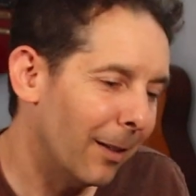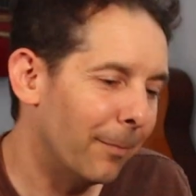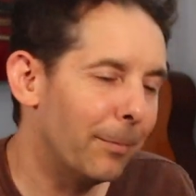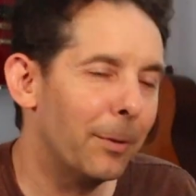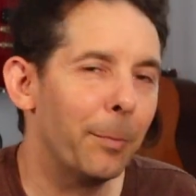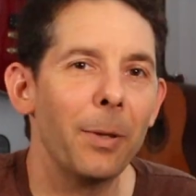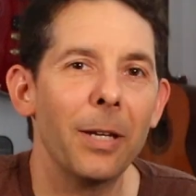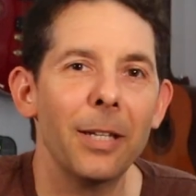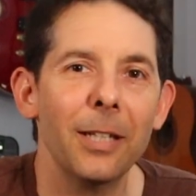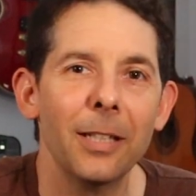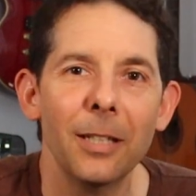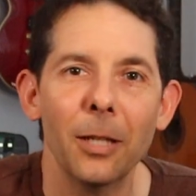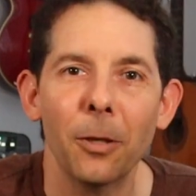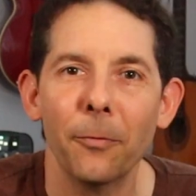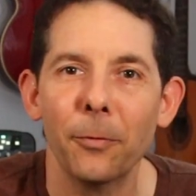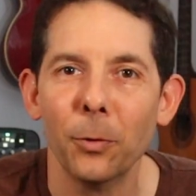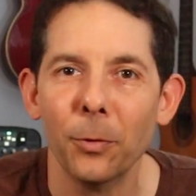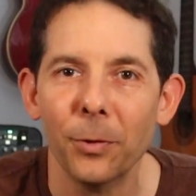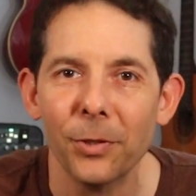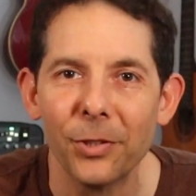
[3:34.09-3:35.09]
depending, you know, if
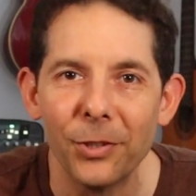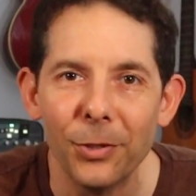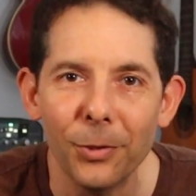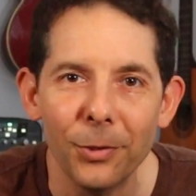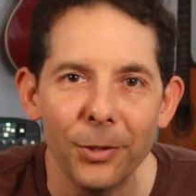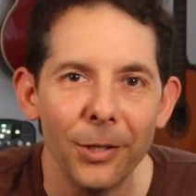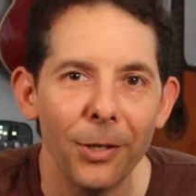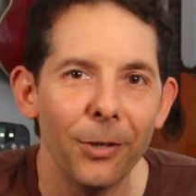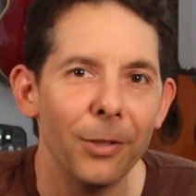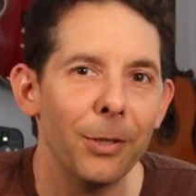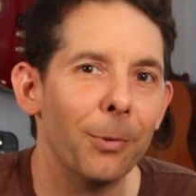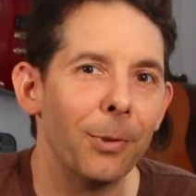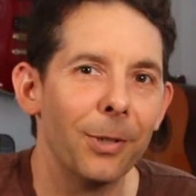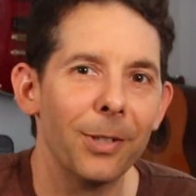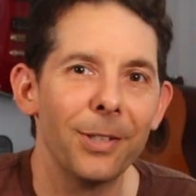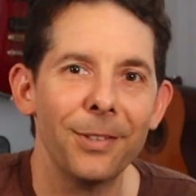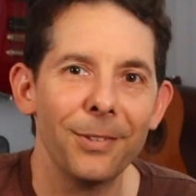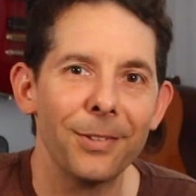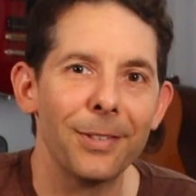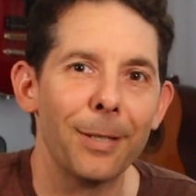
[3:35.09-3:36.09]
you're in the studio, you wanted
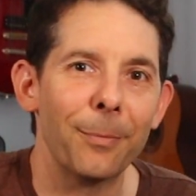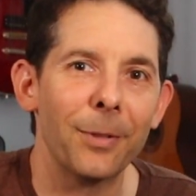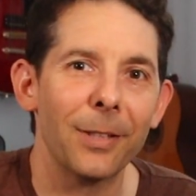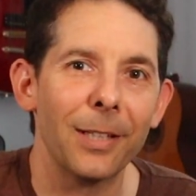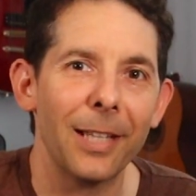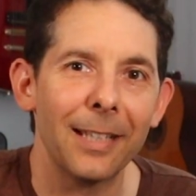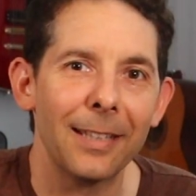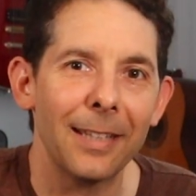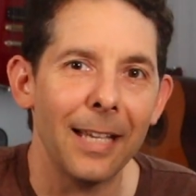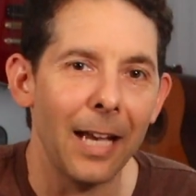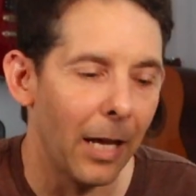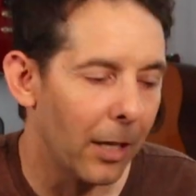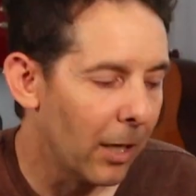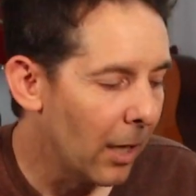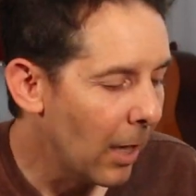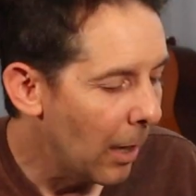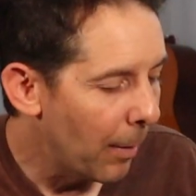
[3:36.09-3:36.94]
to do something like that.